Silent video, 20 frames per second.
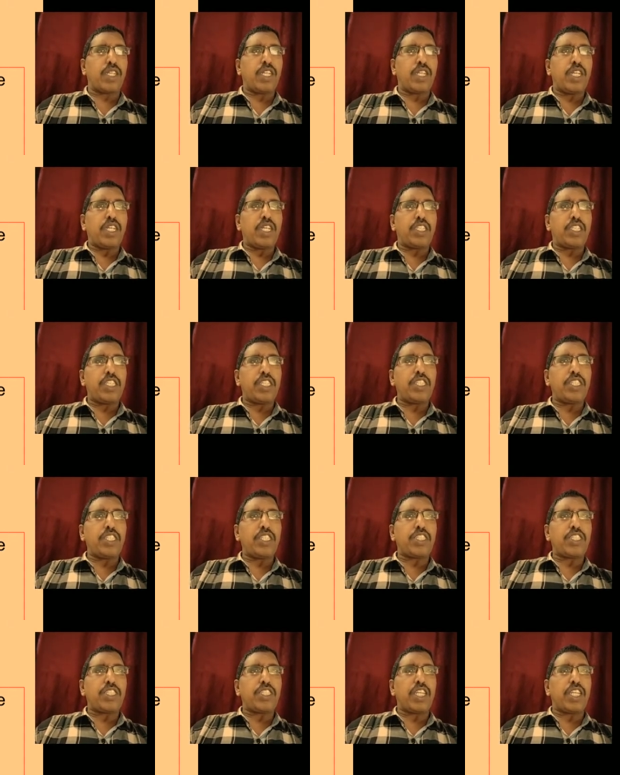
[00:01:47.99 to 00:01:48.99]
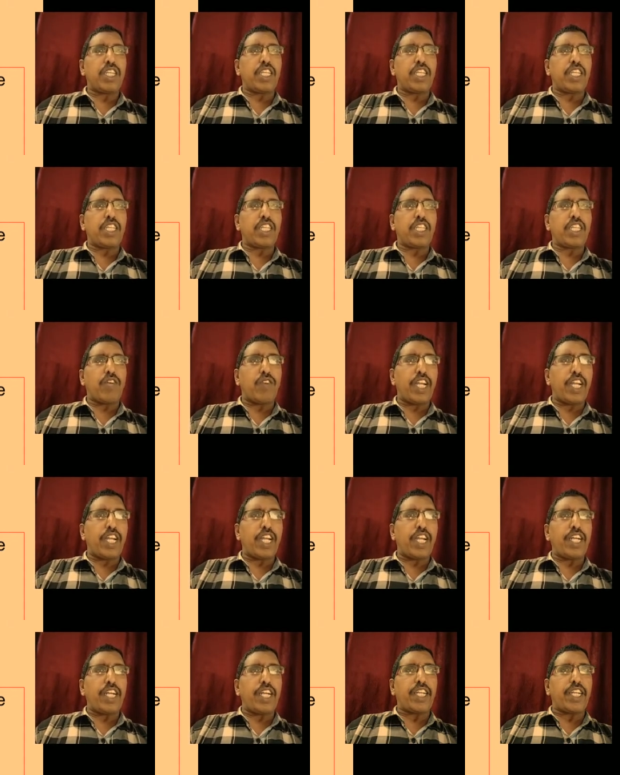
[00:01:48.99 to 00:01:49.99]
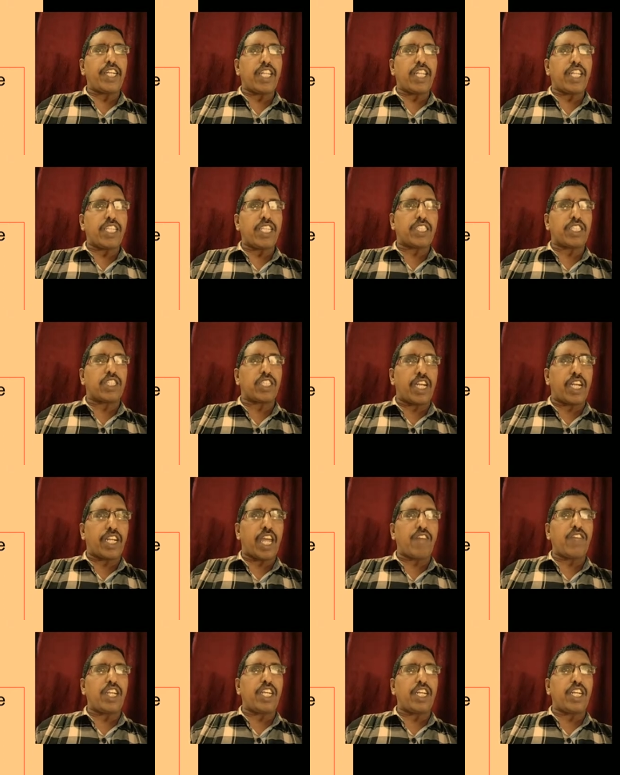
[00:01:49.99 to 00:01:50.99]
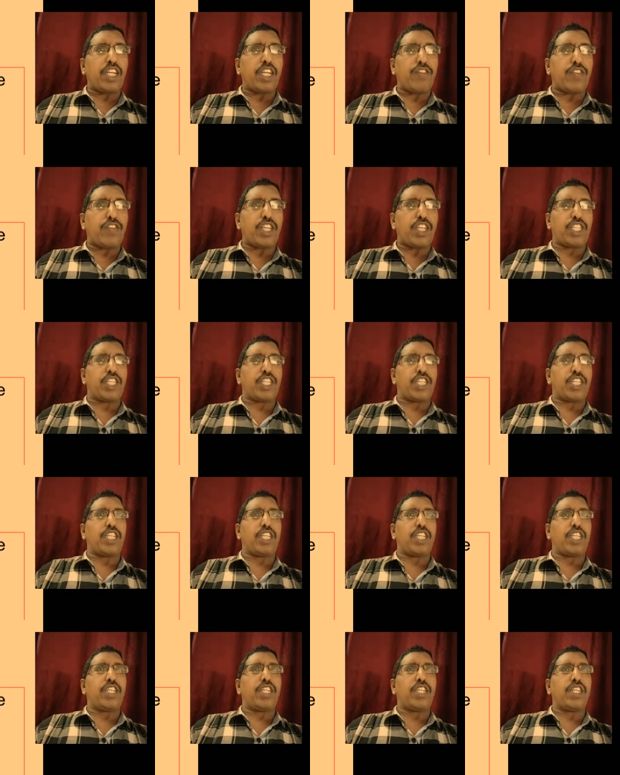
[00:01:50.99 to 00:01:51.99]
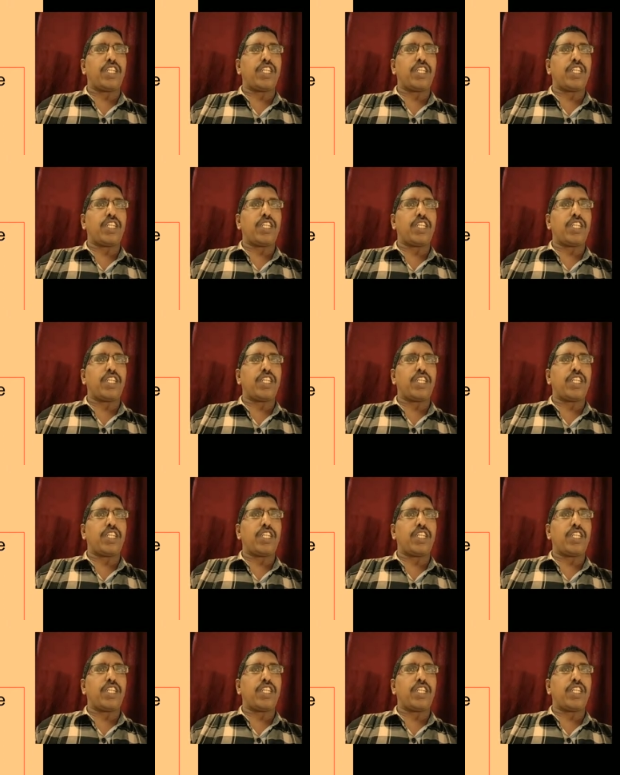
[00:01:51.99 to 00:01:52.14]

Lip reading: Since the word intelligence does not have any definition,